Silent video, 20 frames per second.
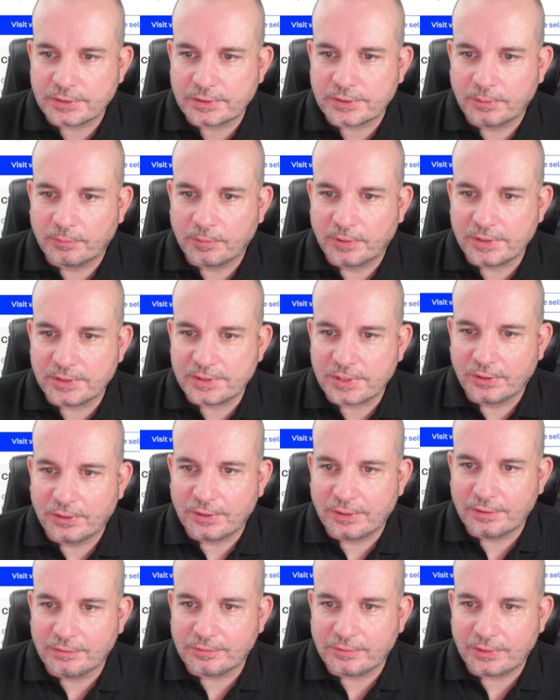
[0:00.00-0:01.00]
That's someone that's
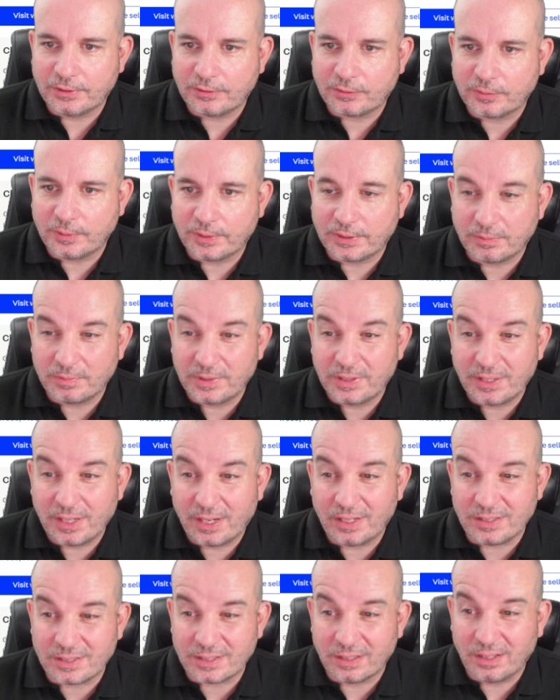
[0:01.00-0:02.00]
earning a few quid. I mean,
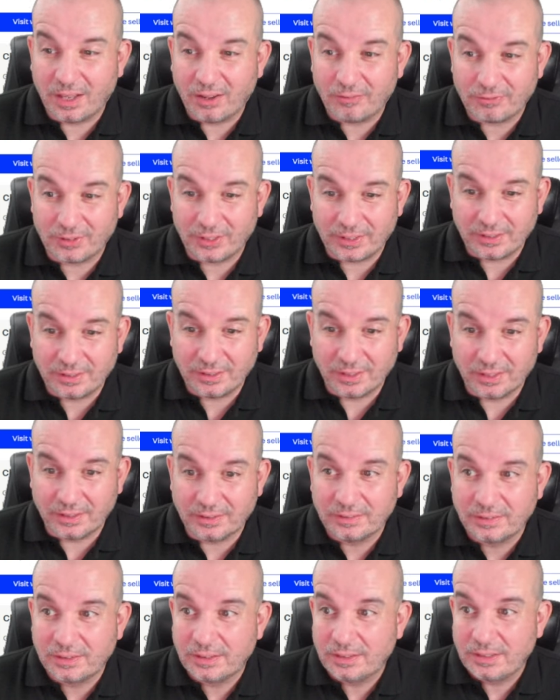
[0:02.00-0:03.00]
that is lovely, isn't
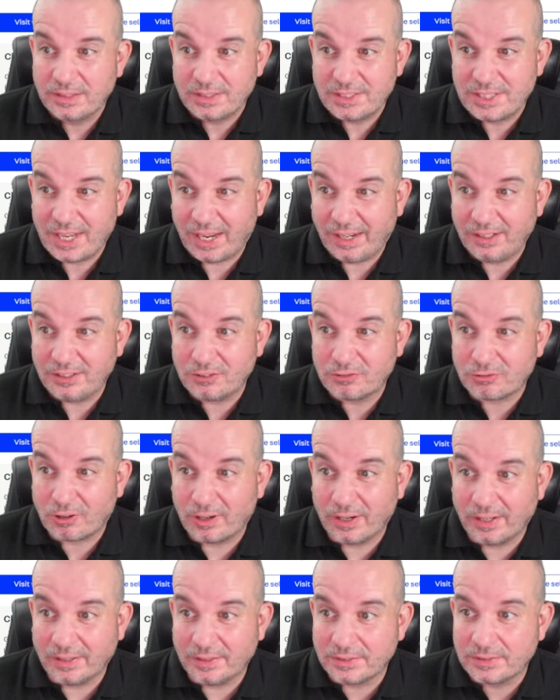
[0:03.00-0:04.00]
it? 10
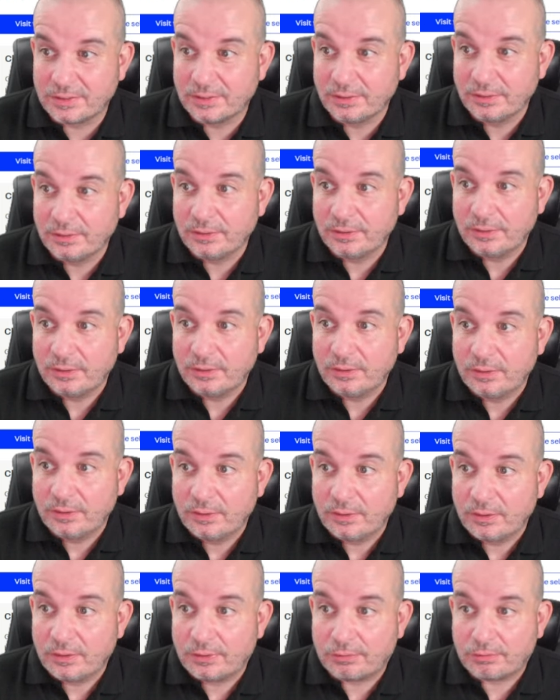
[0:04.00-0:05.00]
grand,
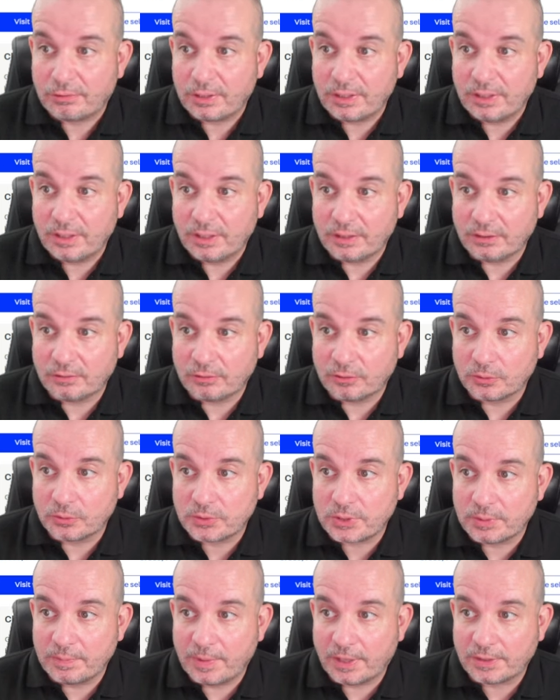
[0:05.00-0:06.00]
3-litre
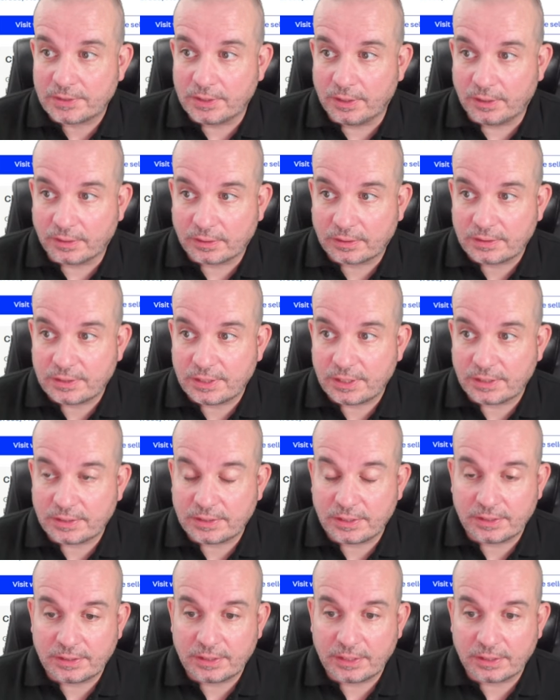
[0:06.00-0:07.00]
automatic,
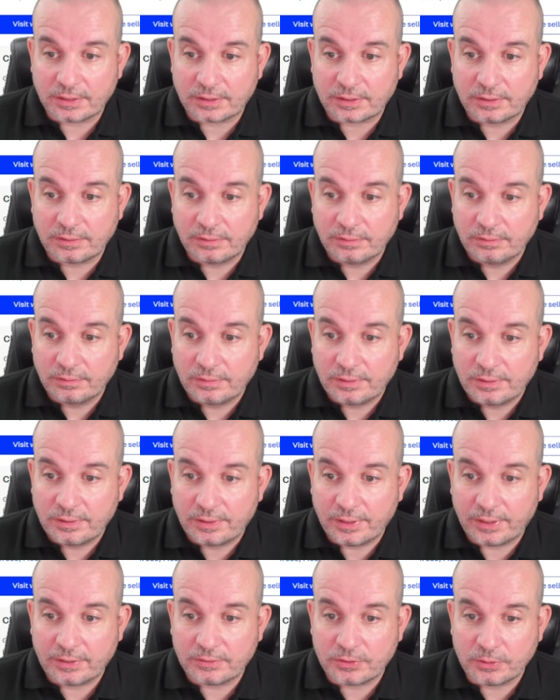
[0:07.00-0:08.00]

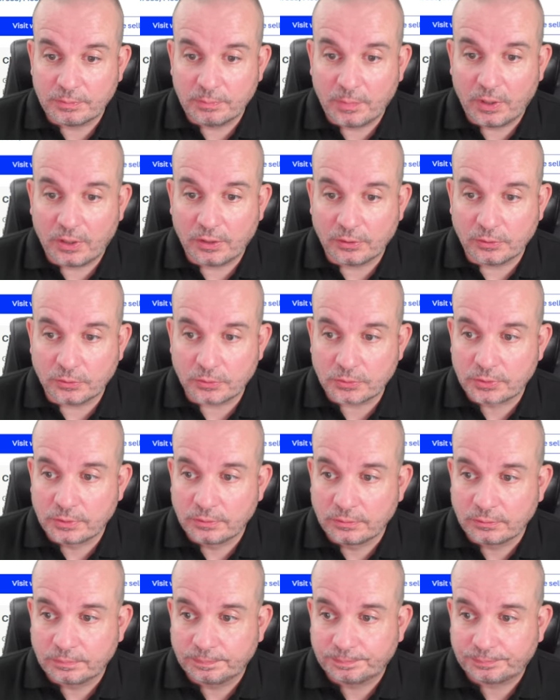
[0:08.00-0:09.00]
66,000 miles.